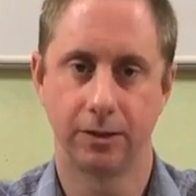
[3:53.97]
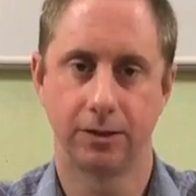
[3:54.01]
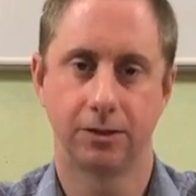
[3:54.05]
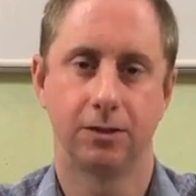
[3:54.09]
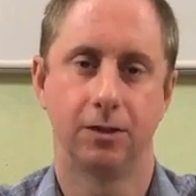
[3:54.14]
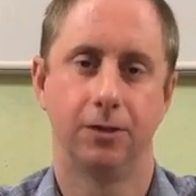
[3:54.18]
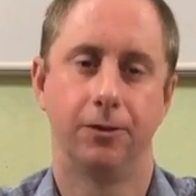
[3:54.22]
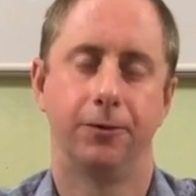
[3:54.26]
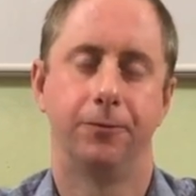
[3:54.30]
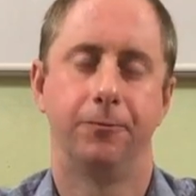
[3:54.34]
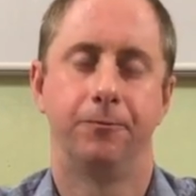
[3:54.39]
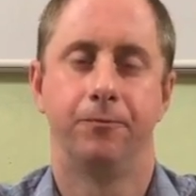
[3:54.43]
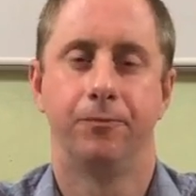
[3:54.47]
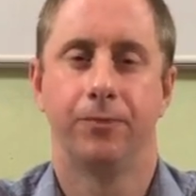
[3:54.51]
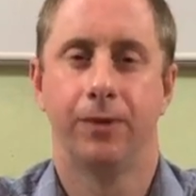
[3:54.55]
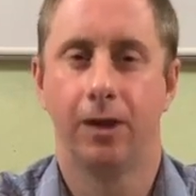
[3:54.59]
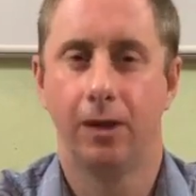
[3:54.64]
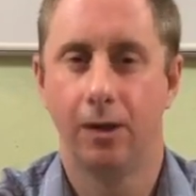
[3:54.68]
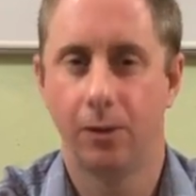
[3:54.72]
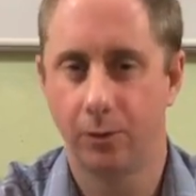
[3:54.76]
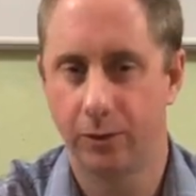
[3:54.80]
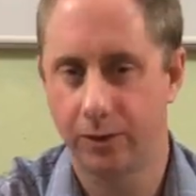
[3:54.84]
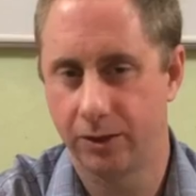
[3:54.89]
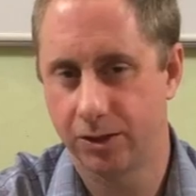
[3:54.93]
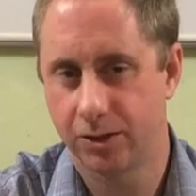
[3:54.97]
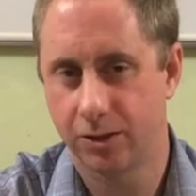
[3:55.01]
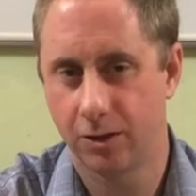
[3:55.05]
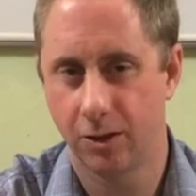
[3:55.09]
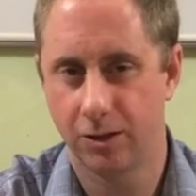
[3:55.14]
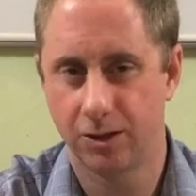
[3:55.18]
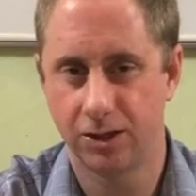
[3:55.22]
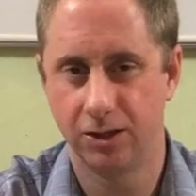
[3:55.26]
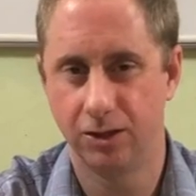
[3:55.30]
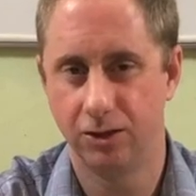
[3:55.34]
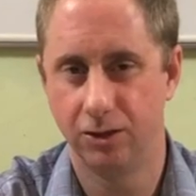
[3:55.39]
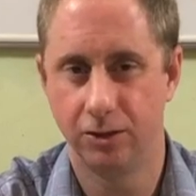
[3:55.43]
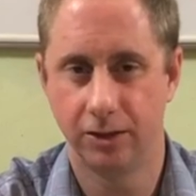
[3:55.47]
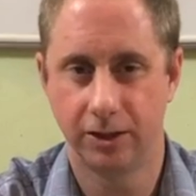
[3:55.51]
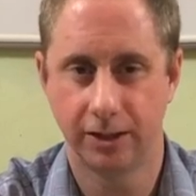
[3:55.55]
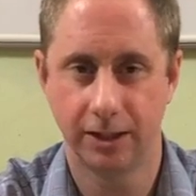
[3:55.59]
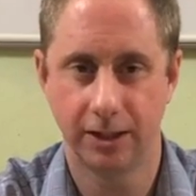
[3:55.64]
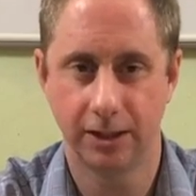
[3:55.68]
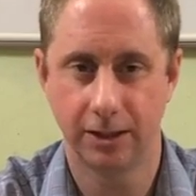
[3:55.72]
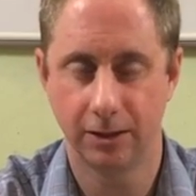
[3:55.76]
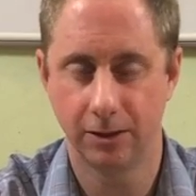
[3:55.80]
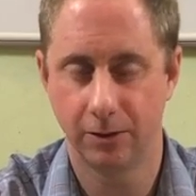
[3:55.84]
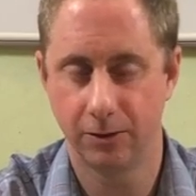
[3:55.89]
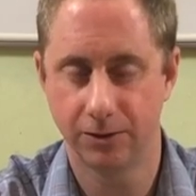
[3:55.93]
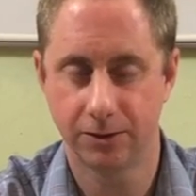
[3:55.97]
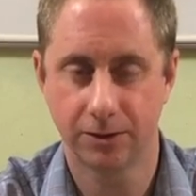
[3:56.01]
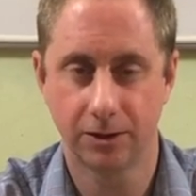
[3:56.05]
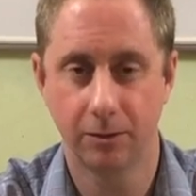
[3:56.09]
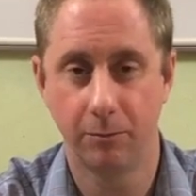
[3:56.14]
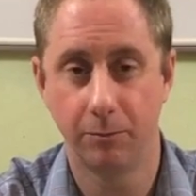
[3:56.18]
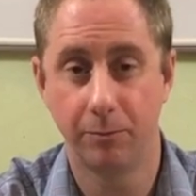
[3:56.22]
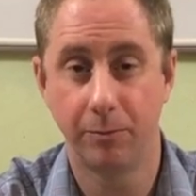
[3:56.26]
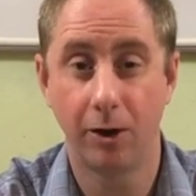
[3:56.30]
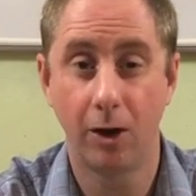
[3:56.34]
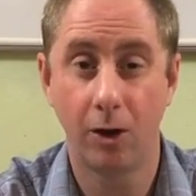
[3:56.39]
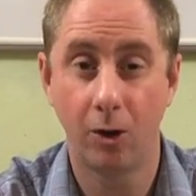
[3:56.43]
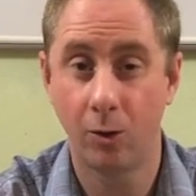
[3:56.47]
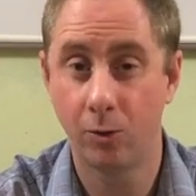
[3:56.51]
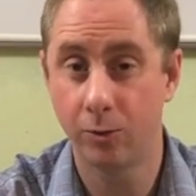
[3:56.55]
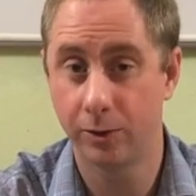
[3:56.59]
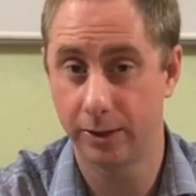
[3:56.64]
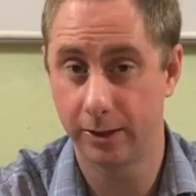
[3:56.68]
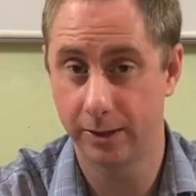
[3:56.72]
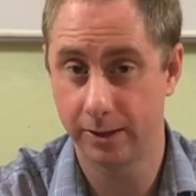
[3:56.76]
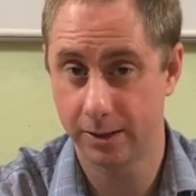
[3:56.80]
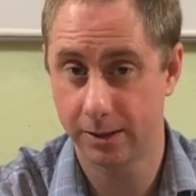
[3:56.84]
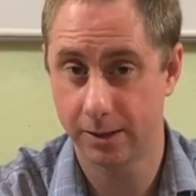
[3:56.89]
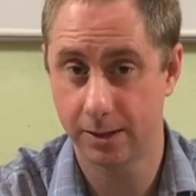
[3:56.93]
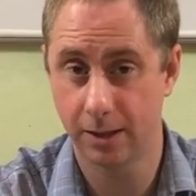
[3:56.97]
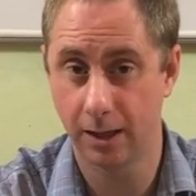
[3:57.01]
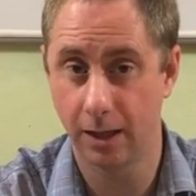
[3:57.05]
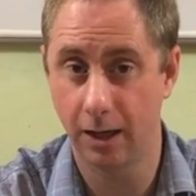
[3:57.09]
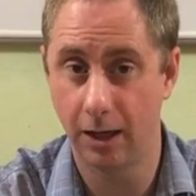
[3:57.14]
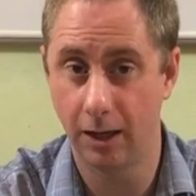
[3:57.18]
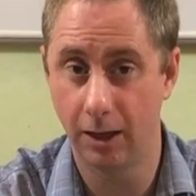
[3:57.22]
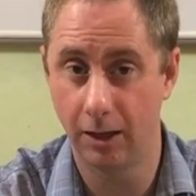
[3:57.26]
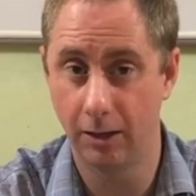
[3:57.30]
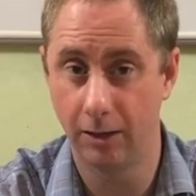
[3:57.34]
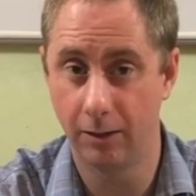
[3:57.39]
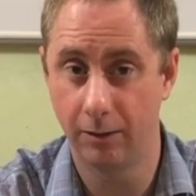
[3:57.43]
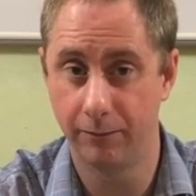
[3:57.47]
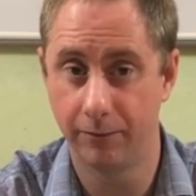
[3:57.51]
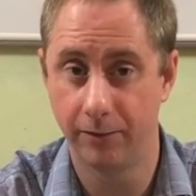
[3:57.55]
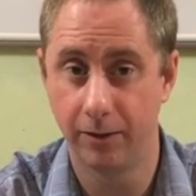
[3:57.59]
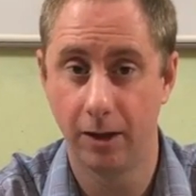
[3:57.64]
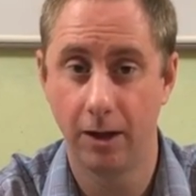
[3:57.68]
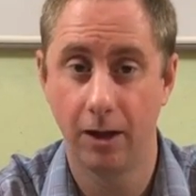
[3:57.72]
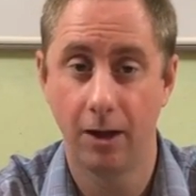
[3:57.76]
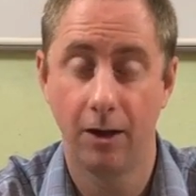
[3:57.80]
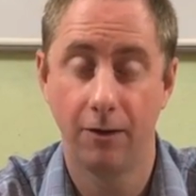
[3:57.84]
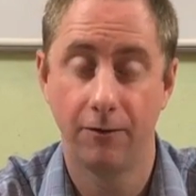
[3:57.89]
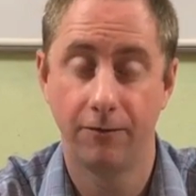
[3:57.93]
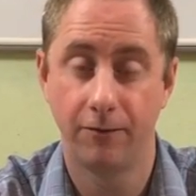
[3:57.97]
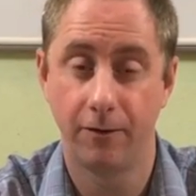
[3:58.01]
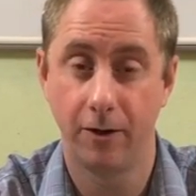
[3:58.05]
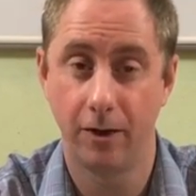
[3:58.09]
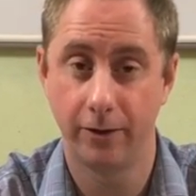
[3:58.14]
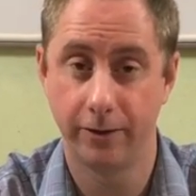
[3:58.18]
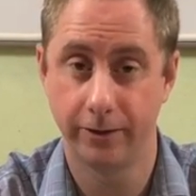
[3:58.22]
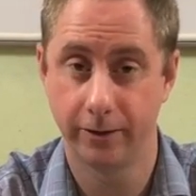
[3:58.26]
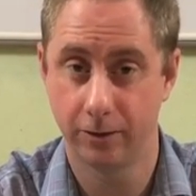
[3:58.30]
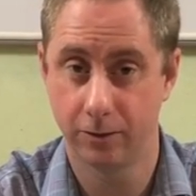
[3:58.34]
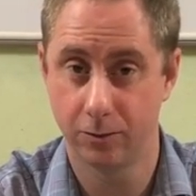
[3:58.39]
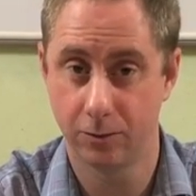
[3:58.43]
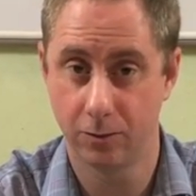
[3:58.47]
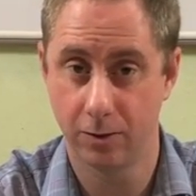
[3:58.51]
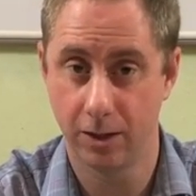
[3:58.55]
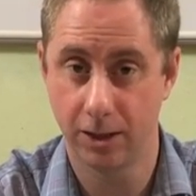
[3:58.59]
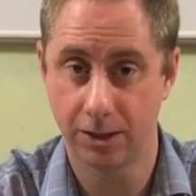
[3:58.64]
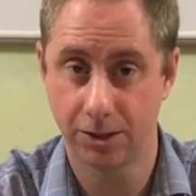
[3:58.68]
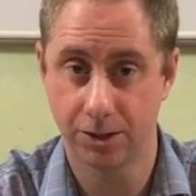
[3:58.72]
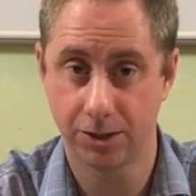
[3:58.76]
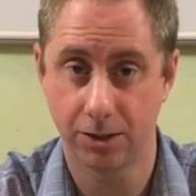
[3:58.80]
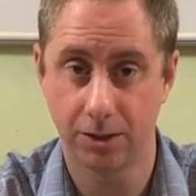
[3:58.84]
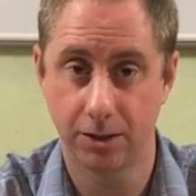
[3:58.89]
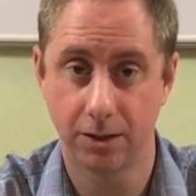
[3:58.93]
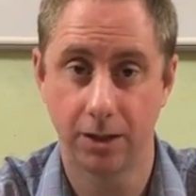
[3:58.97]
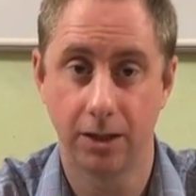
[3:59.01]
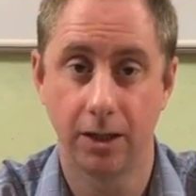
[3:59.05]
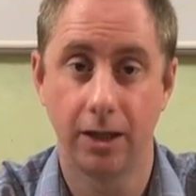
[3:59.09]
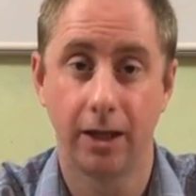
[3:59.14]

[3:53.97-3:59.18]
So when you start to look at those components of following a direction,